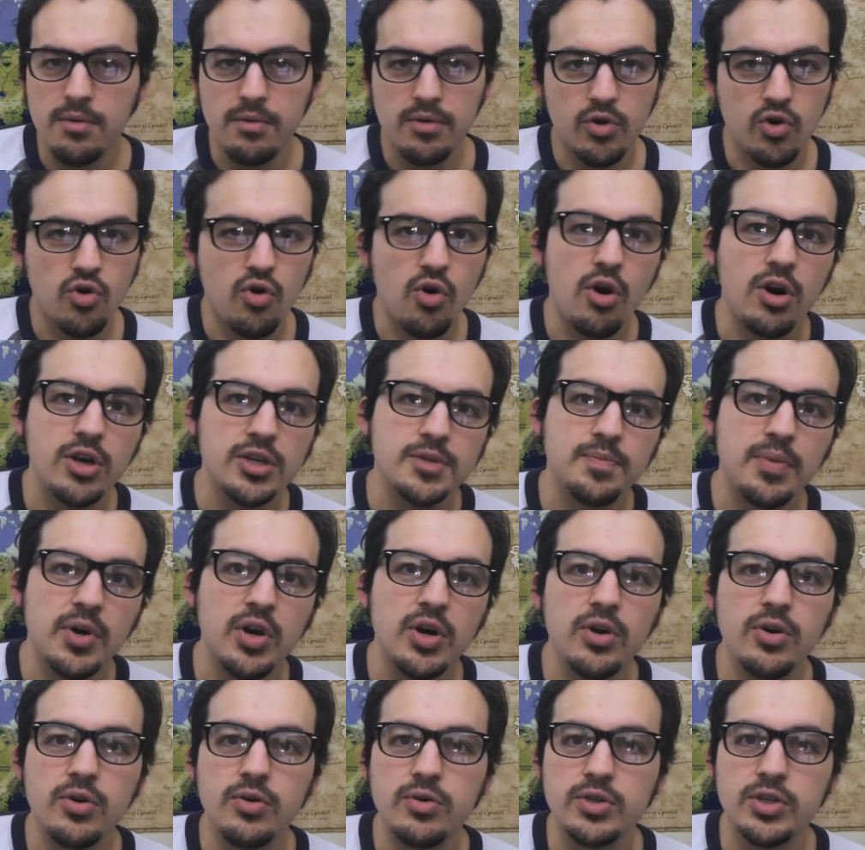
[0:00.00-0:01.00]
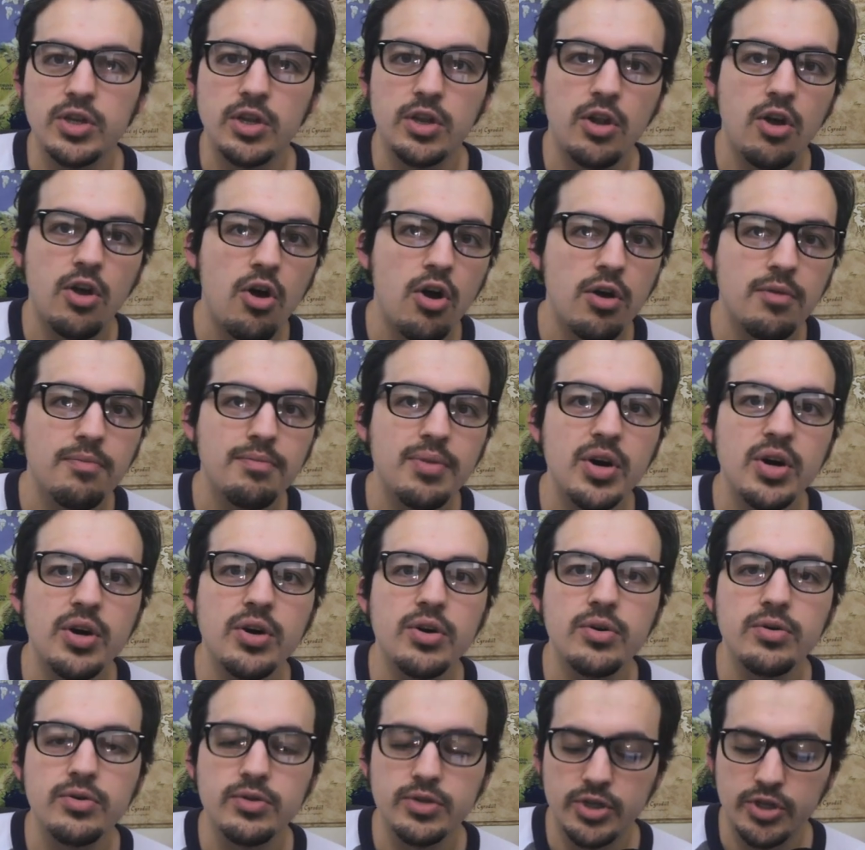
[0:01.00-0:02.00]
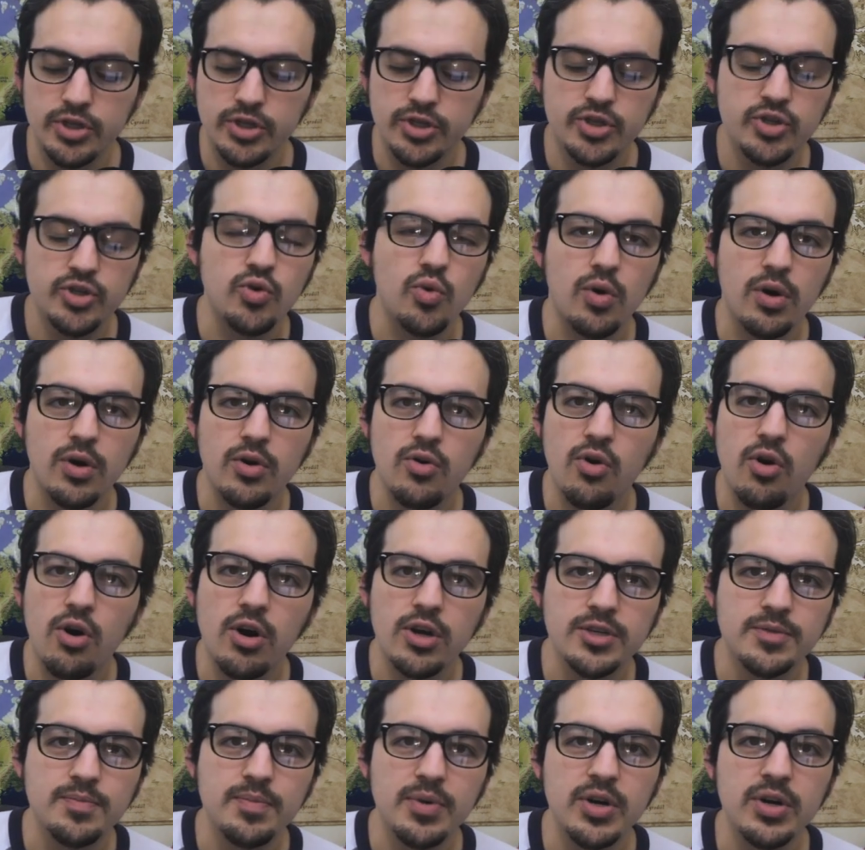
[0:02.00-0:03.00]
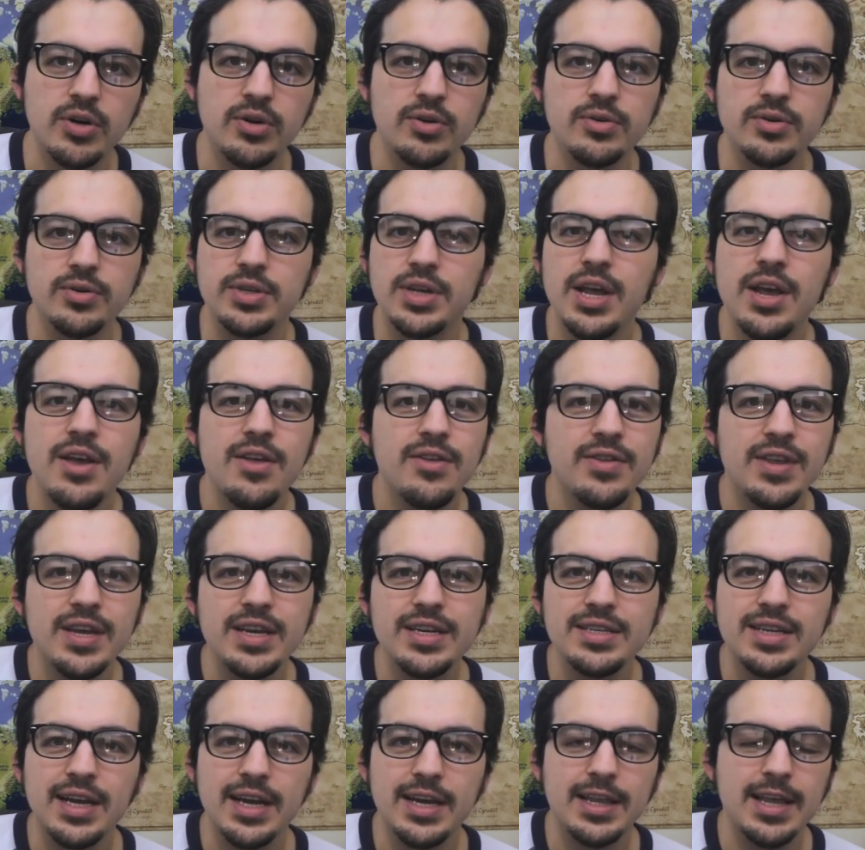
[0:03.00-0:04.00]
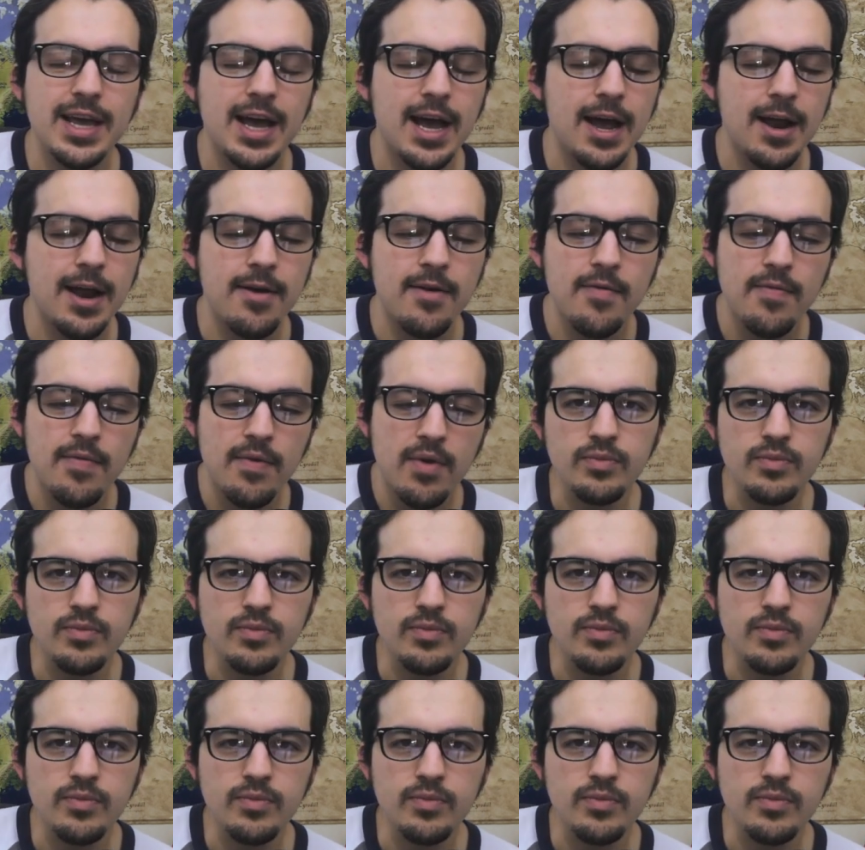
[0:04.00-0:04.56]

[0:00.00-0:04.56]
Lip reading: crossbows, longbows, short crossbows, things like that,